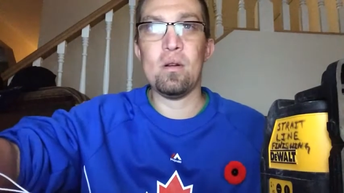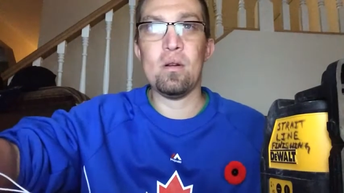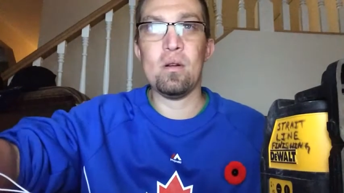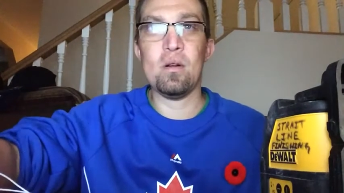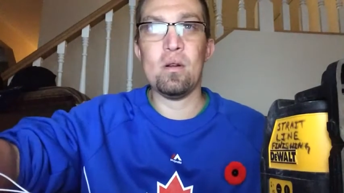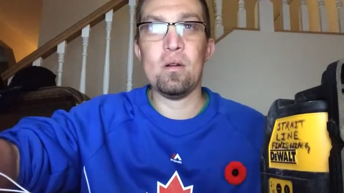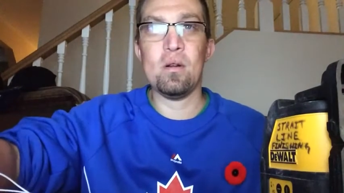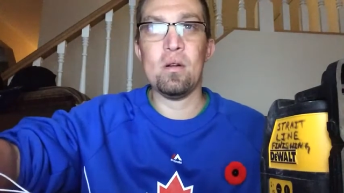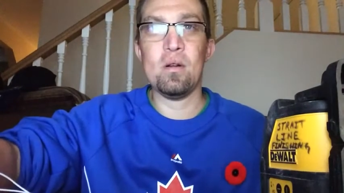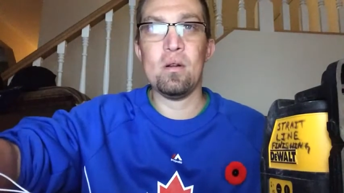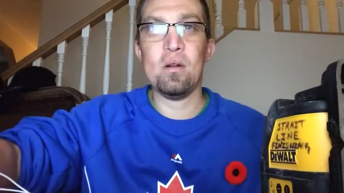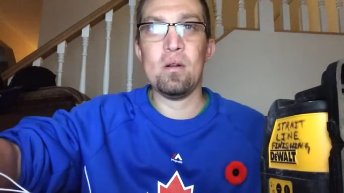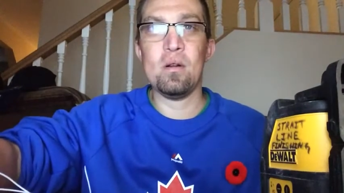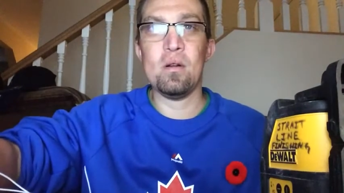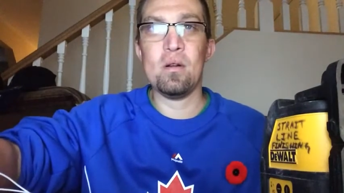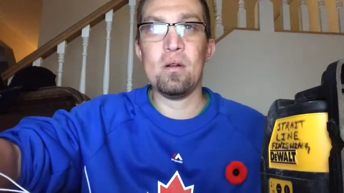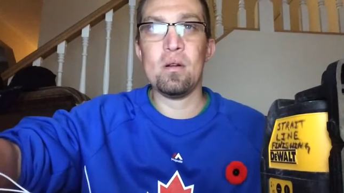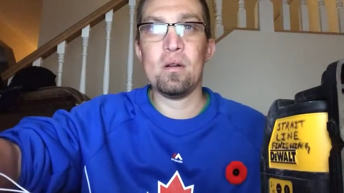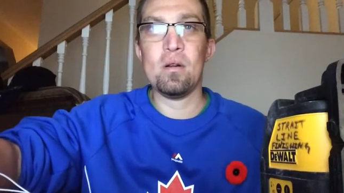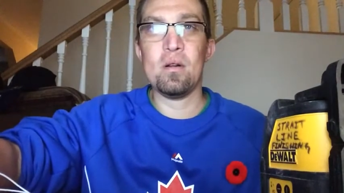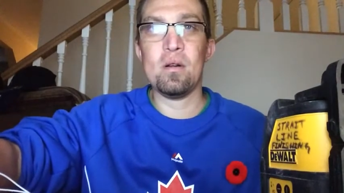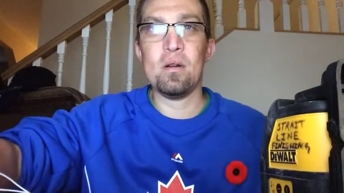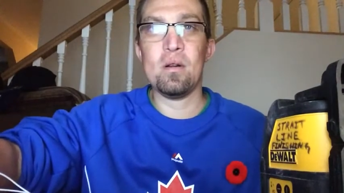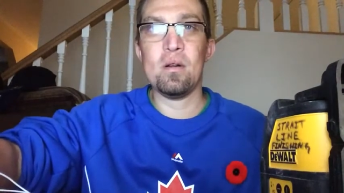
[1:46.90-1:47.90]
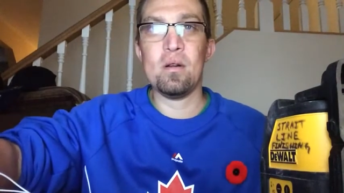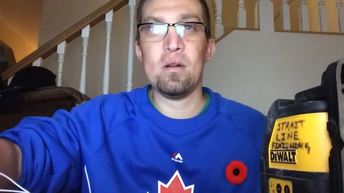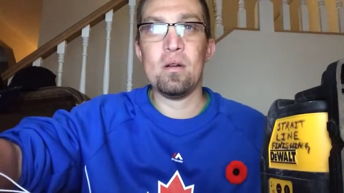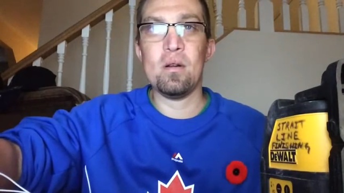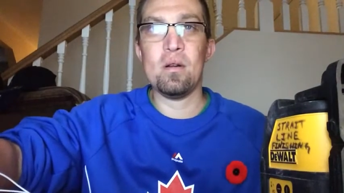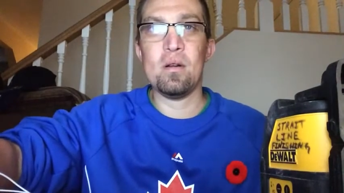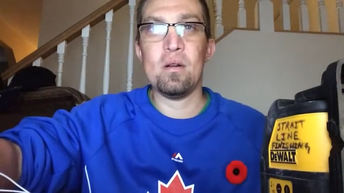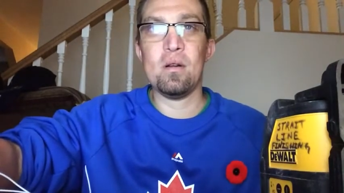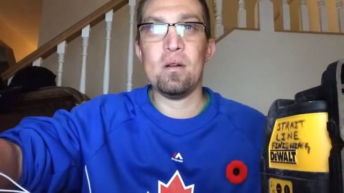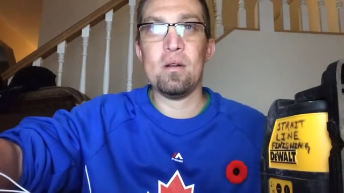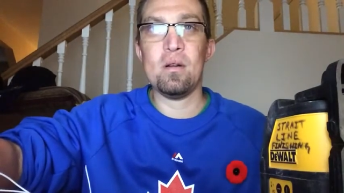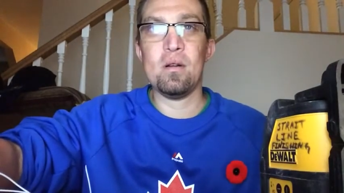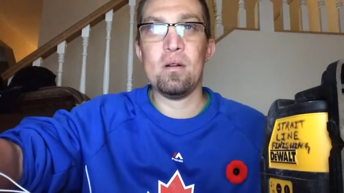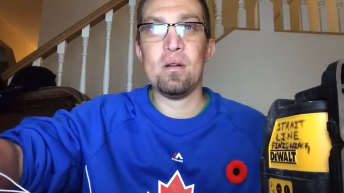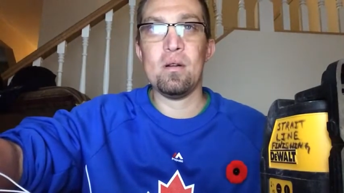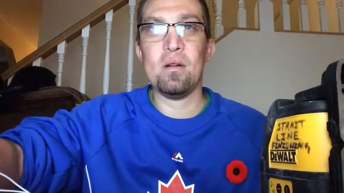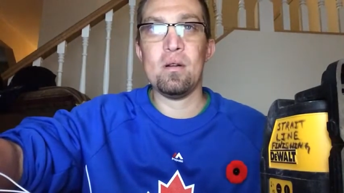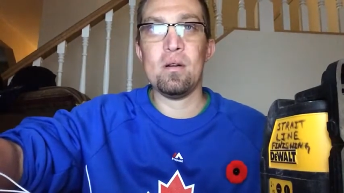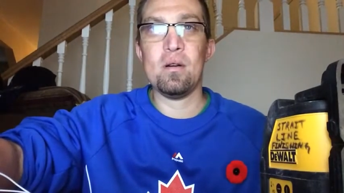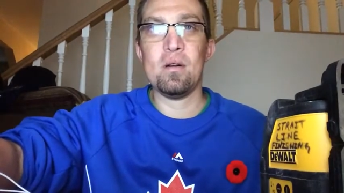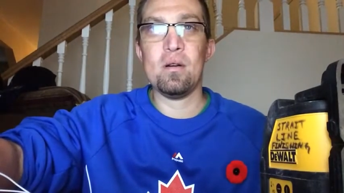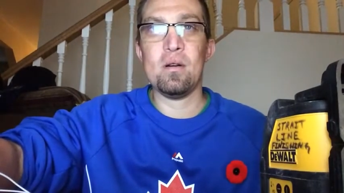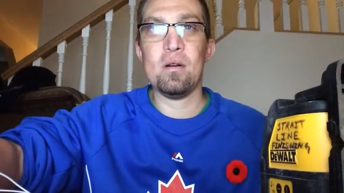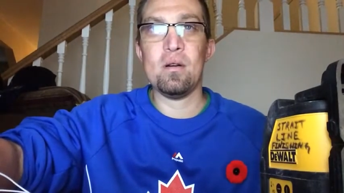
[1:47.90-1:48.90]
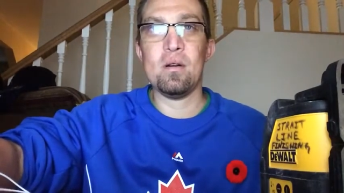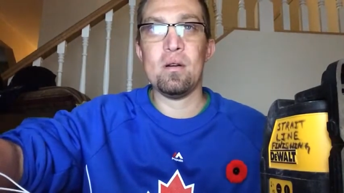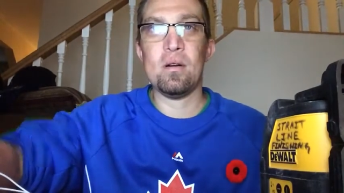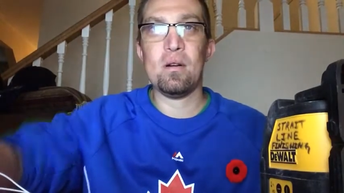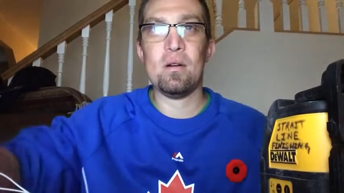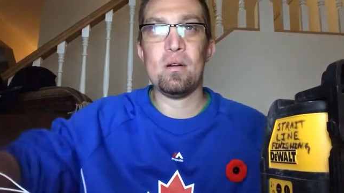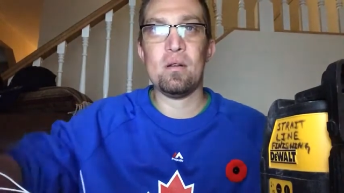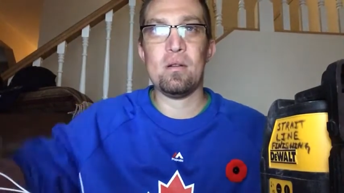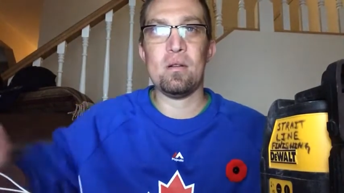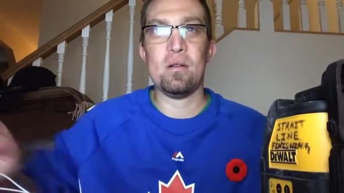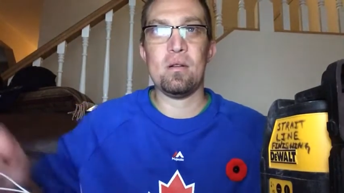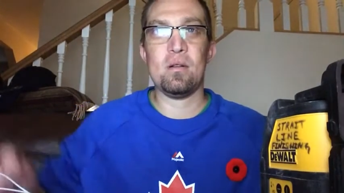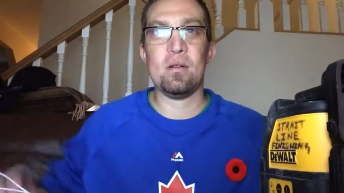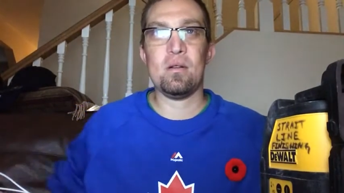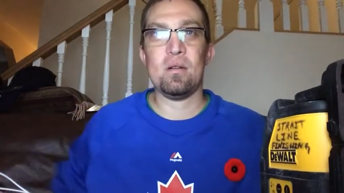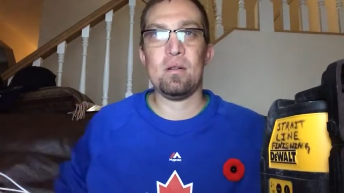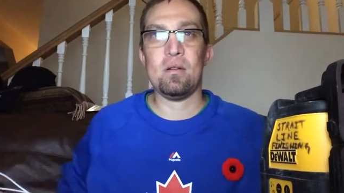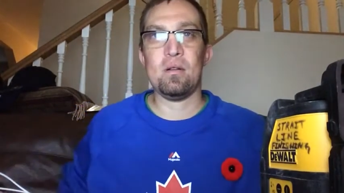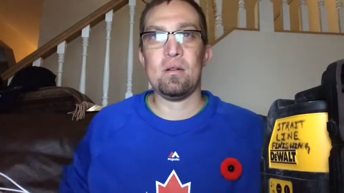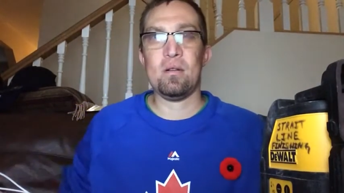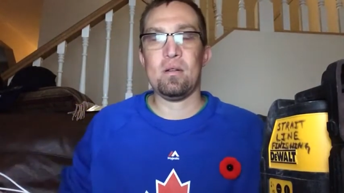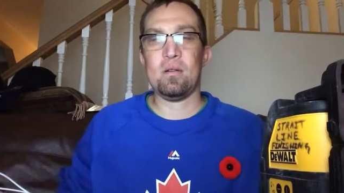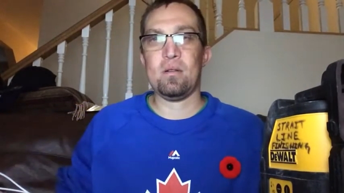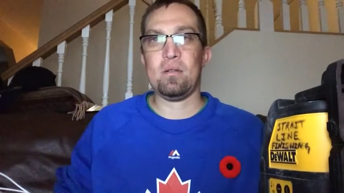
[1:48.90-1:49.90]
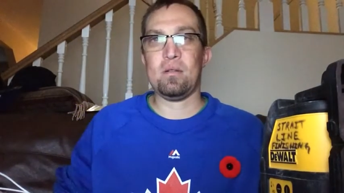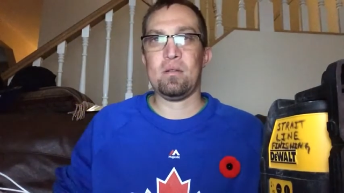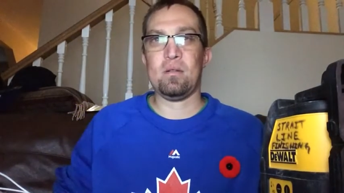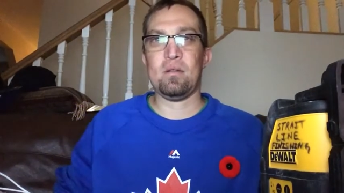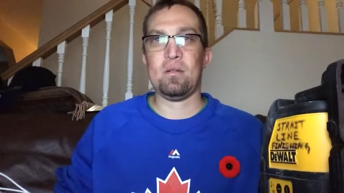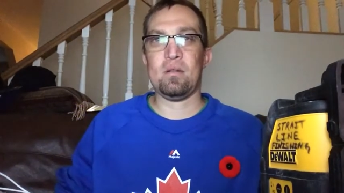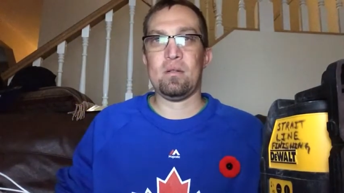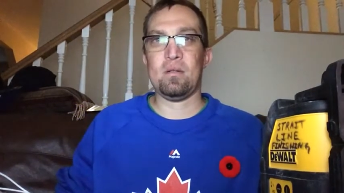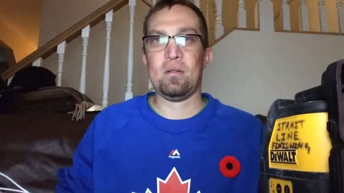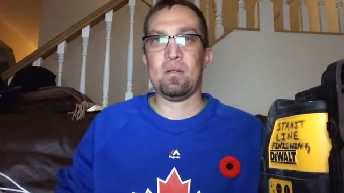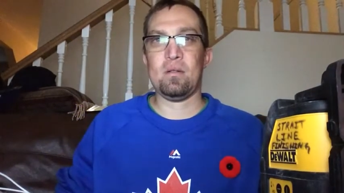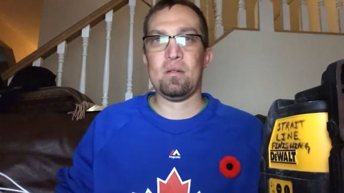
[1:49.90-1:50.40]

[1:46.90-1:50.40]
[no speech]